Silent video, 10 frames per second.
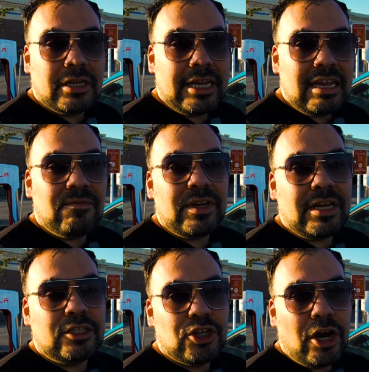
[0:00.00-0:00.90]

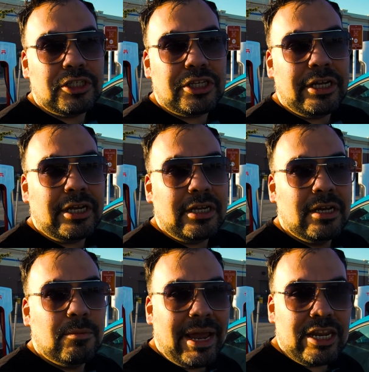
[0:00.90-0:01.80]
EV charging
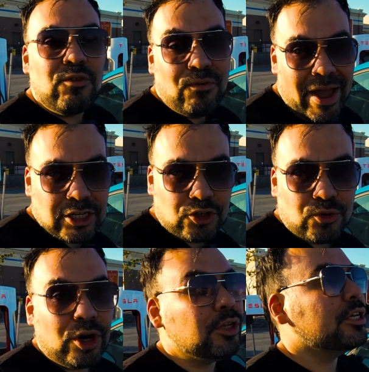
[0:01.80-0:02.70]

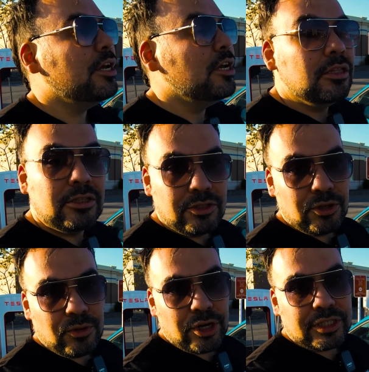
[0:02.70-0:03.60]
manufacturers
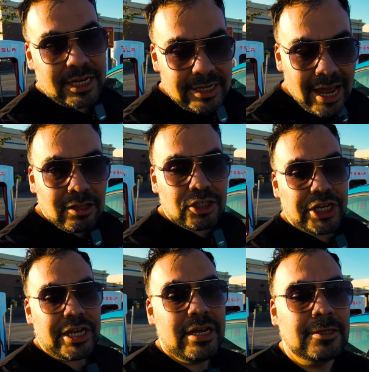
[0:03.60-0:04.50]
to their
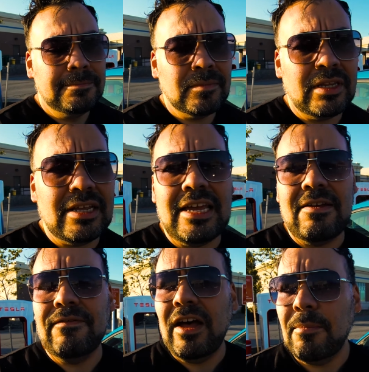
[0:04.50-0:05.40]
technology.
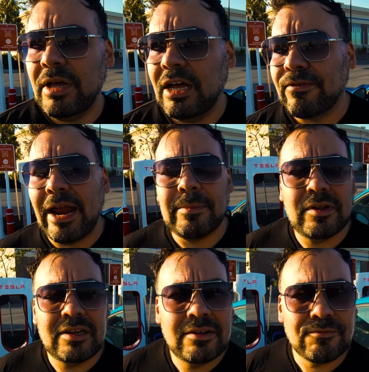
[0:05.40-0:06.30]
If I'm
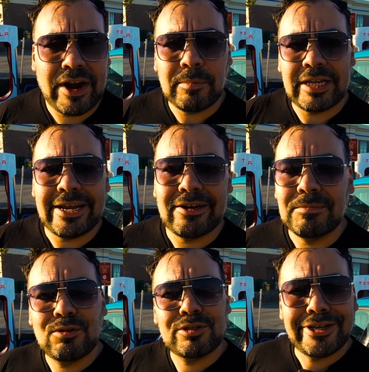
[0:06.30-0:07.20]
rambling here, I'm
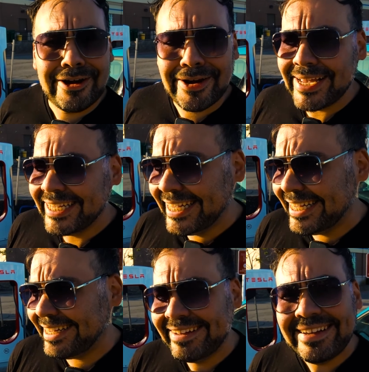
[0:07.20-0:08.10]
so sorry.
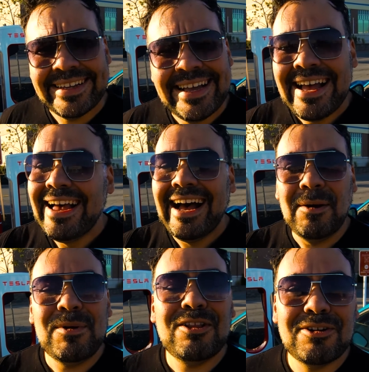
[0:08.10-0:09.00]

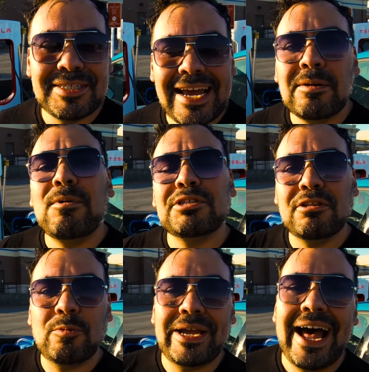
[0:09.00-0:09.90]
I'm a little excited. I'm also a
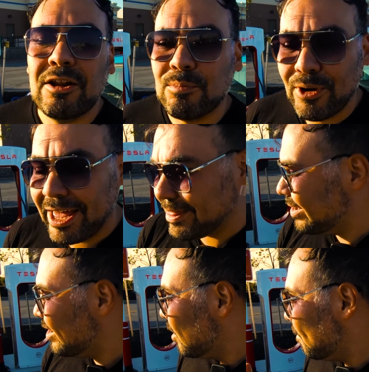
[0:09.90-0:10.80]
little bit out of breath.
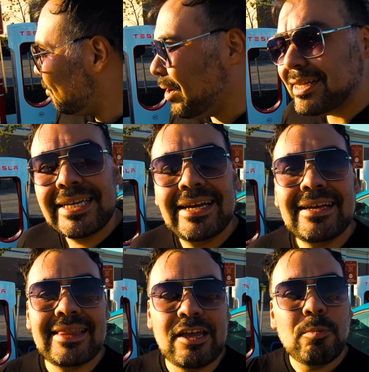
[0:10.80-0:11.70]
But
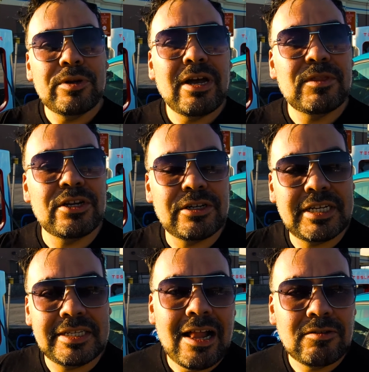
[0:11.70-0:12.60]
they open up their
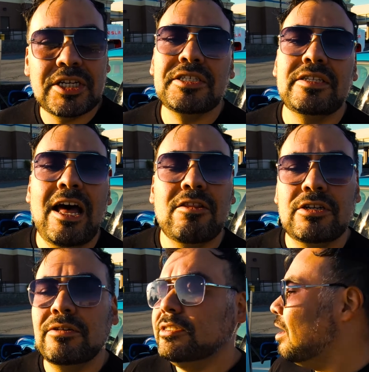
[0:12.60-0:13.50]
technology, so now so